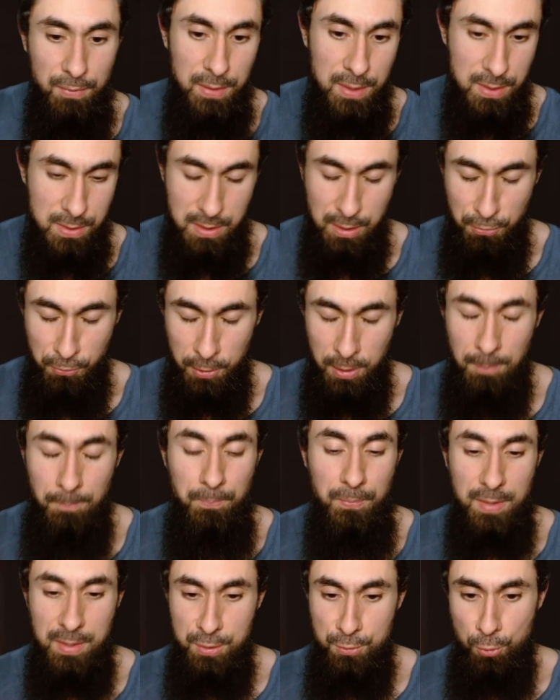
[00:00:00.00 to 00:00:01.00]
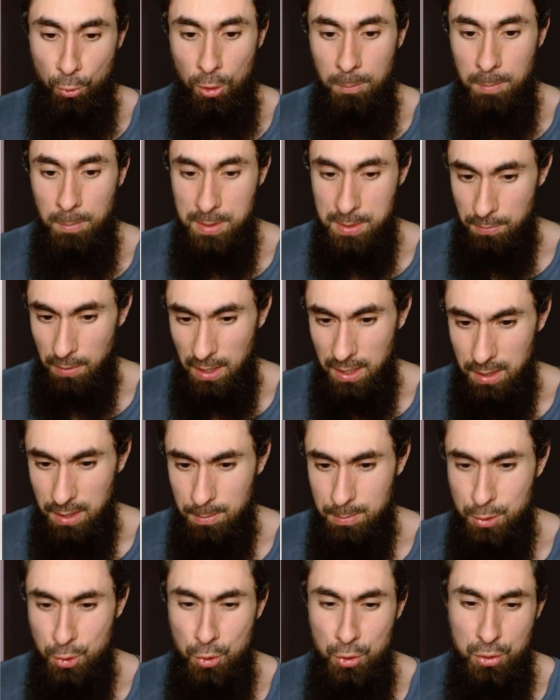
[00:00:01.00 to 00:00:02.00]
these different assortments of
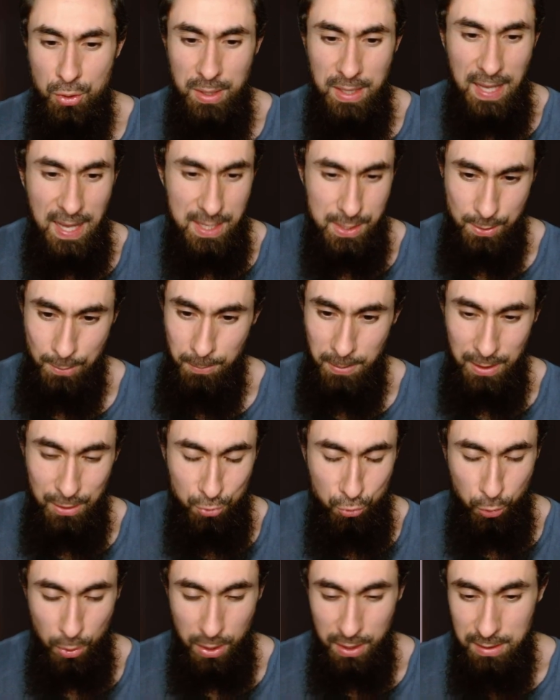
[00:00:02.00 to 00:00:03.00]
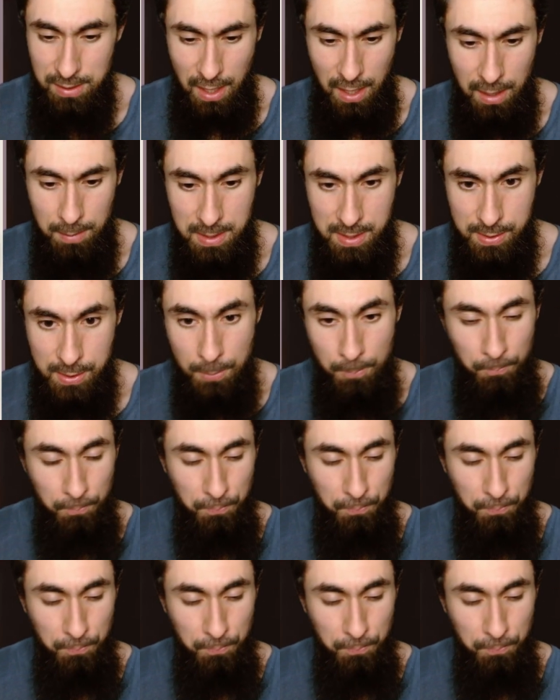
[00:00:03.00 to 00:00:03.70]
items. Usually it ends up being 20 diamonds.